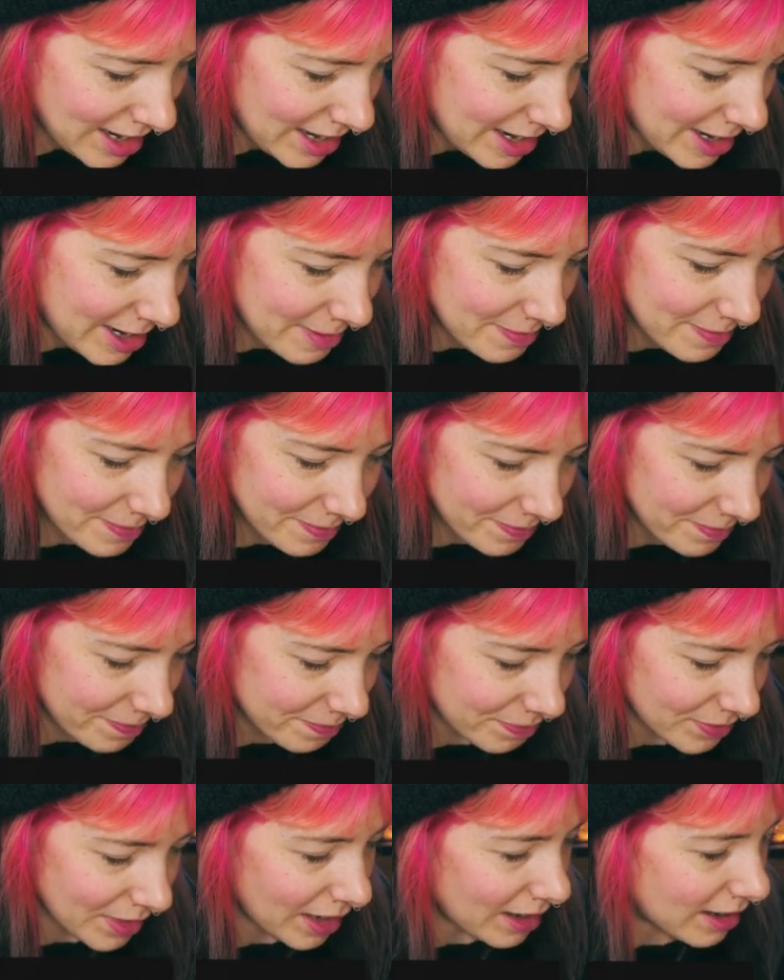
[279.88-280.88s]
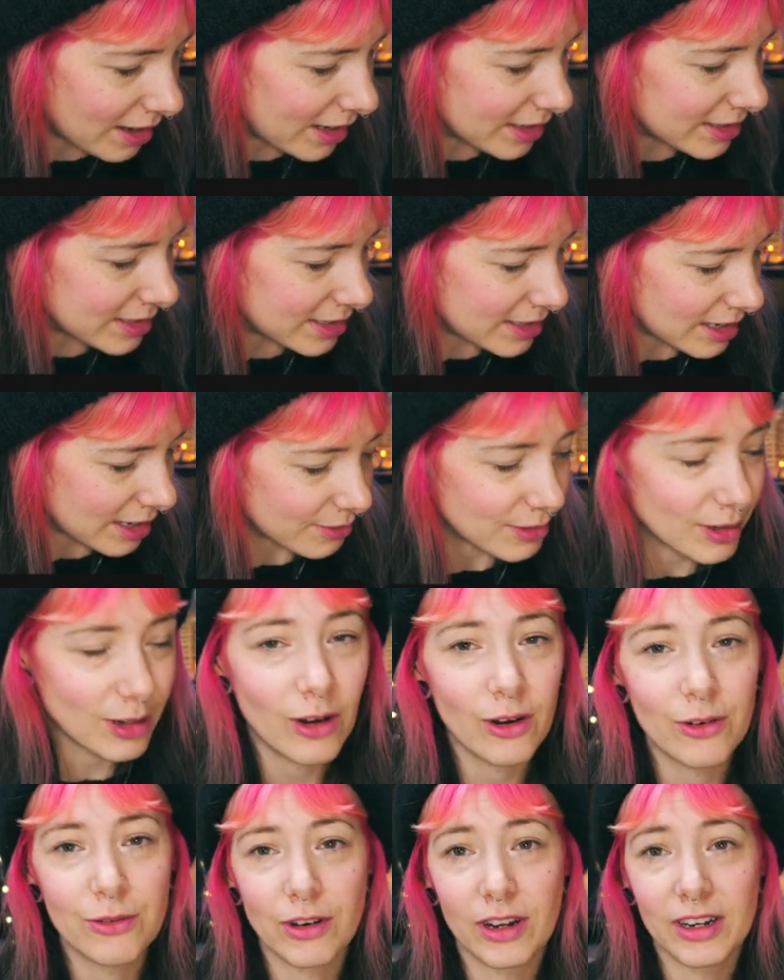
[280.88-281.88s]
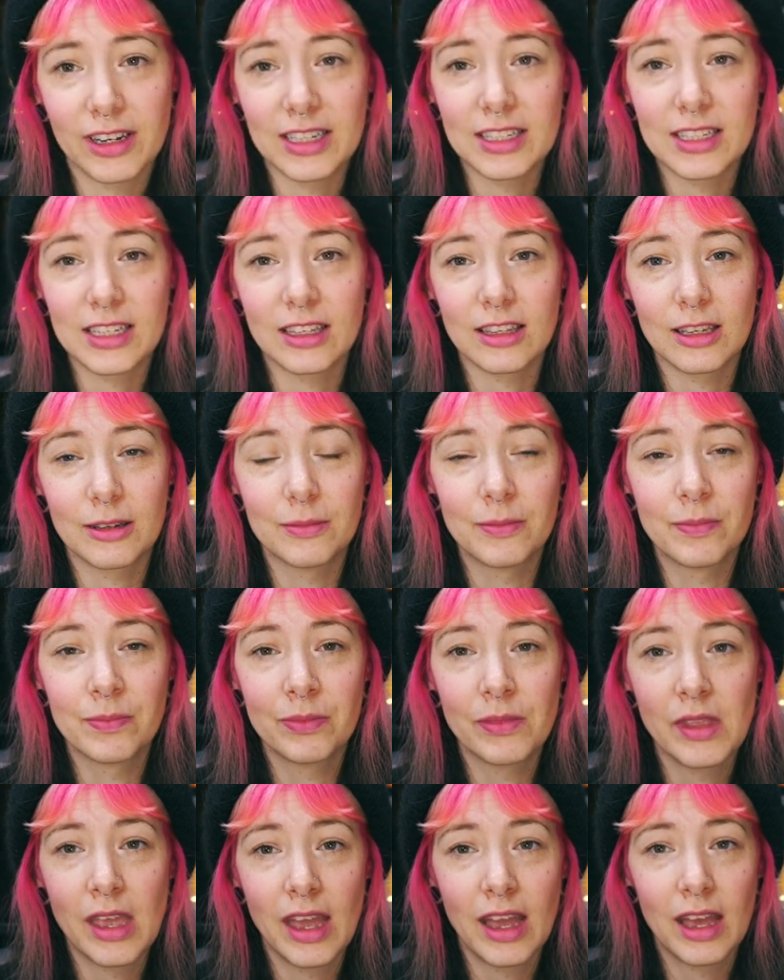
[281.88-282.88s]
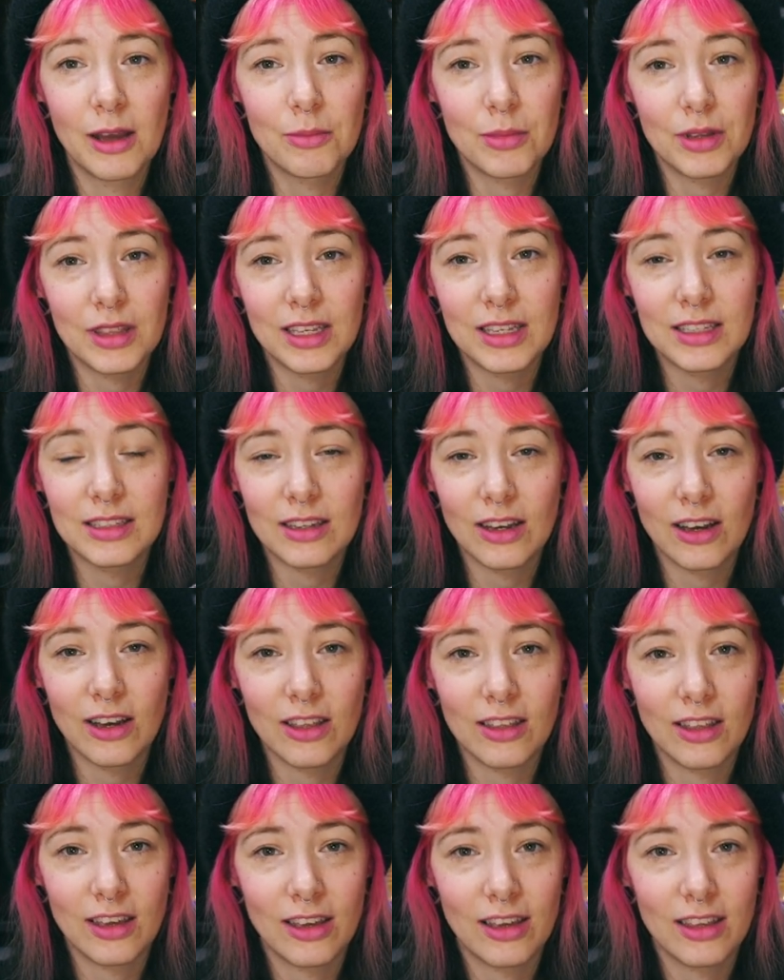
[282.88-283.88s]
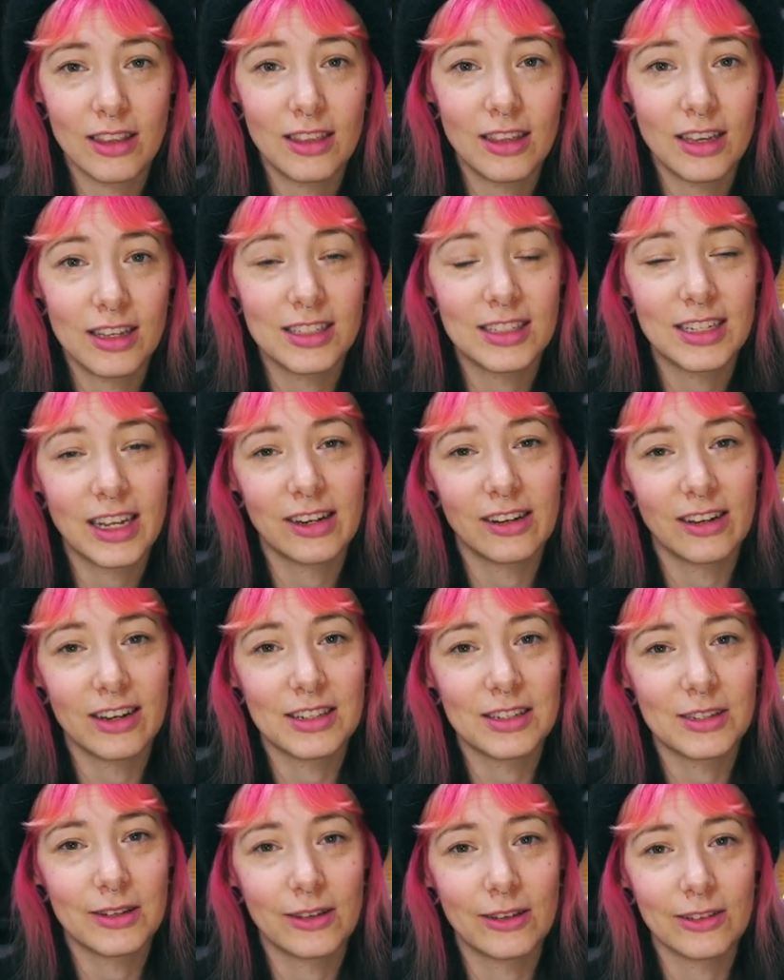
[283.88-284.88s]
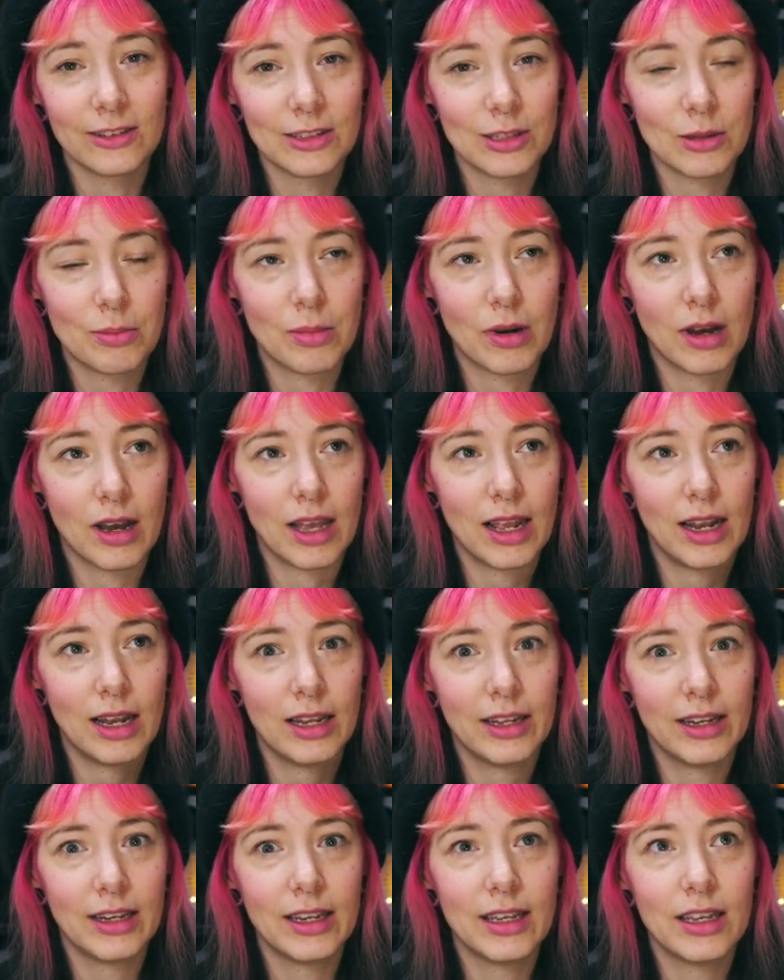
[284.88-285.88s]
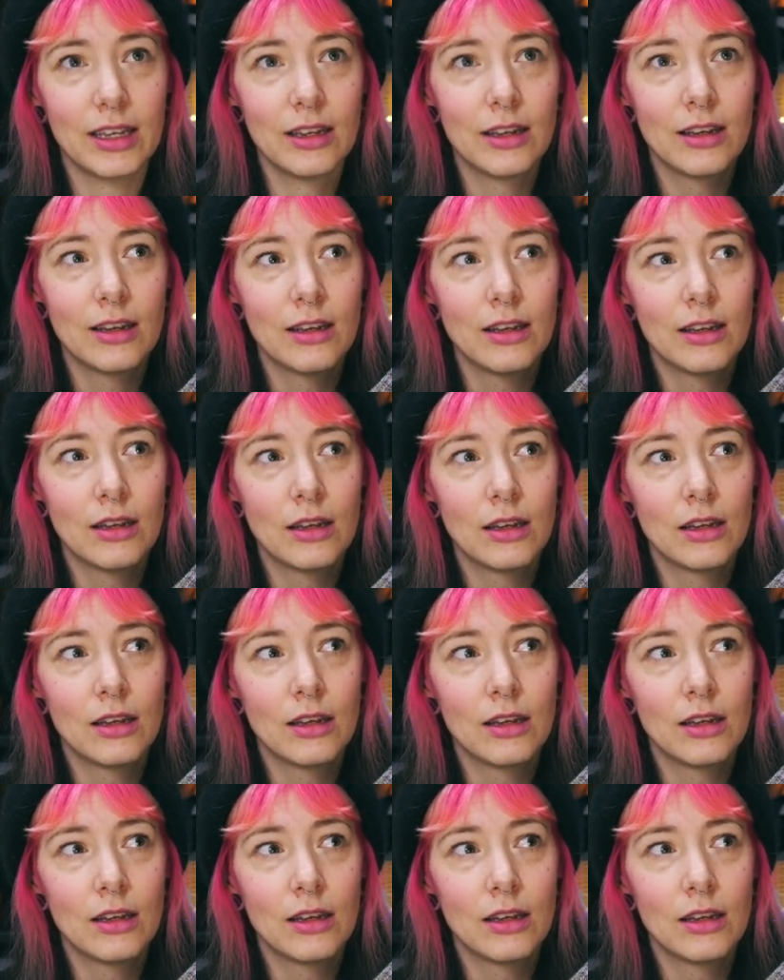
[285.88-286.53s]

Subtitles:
I did have a lot of fun knitting them, but these are the Thursday Night Socks by Lindsay,